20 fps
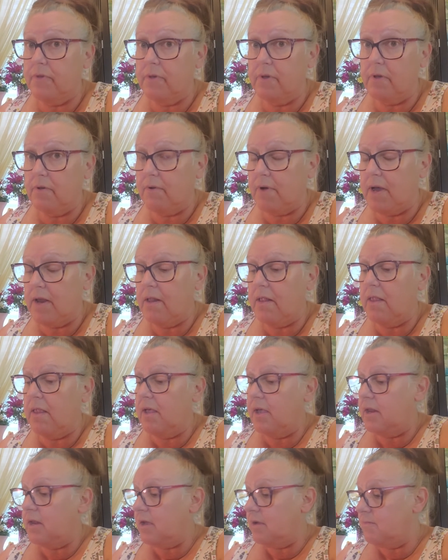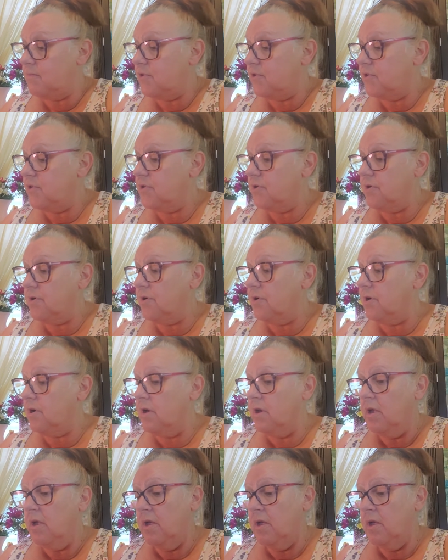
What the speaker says: and Gretel, and I'm sure